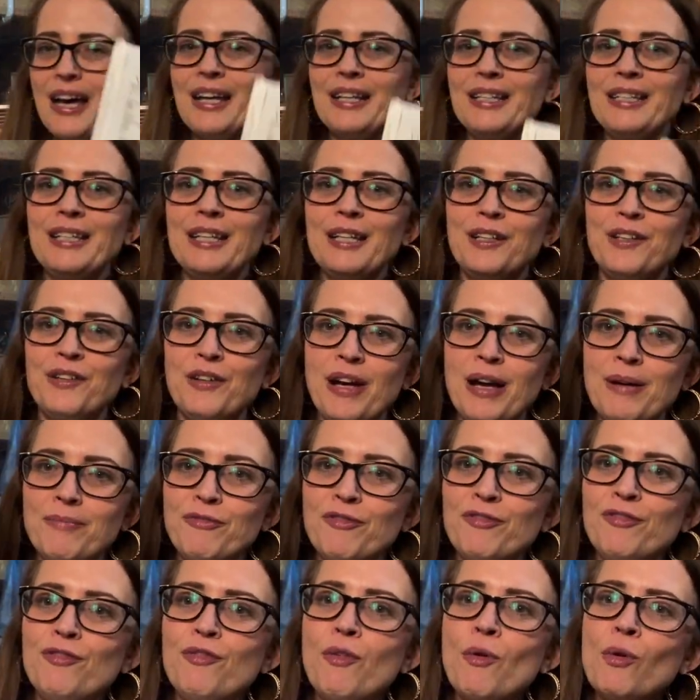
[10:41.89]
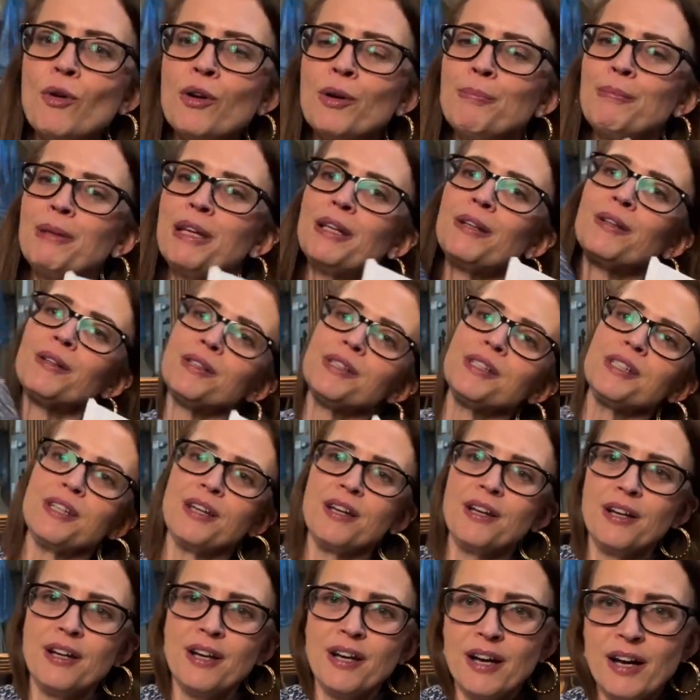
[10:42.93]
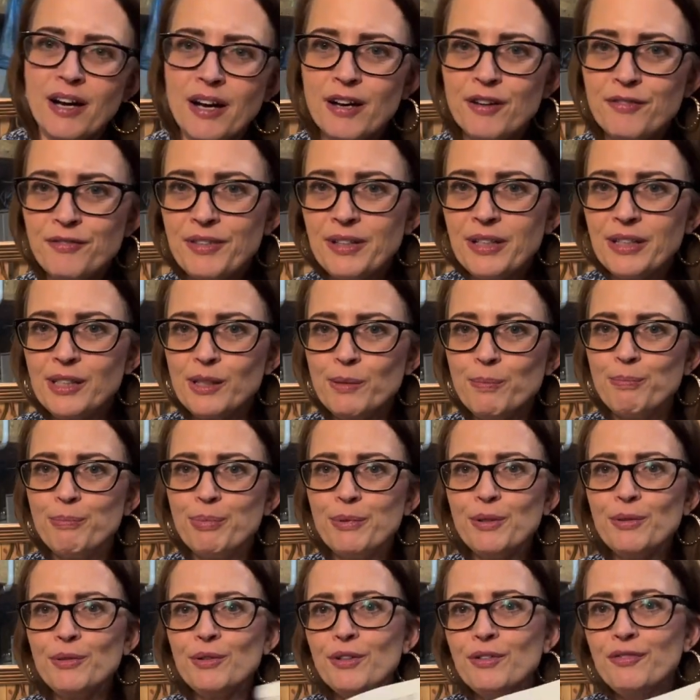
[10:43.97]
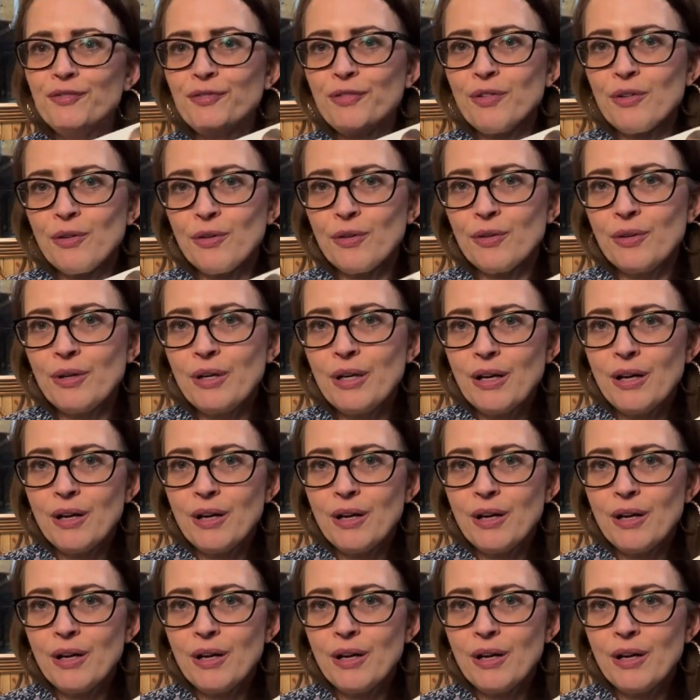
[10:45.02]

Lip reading: did grab 4 meters of this beautiful.